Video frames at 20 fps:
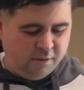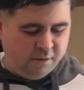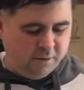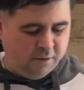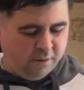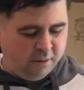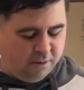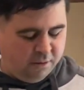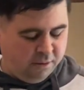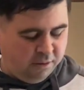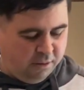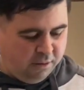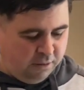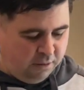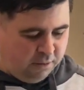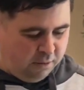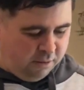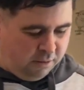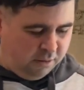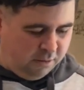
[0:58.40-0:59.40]
Look
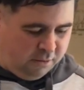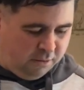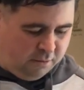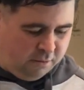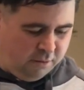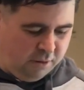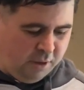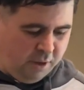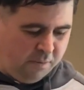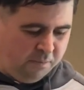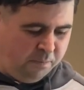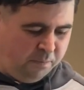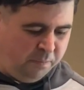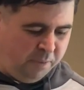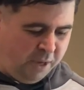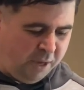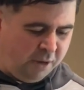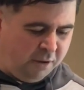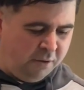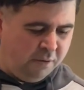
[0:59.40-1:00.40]
at them,
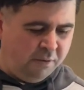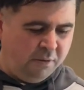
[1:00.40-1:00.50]
big,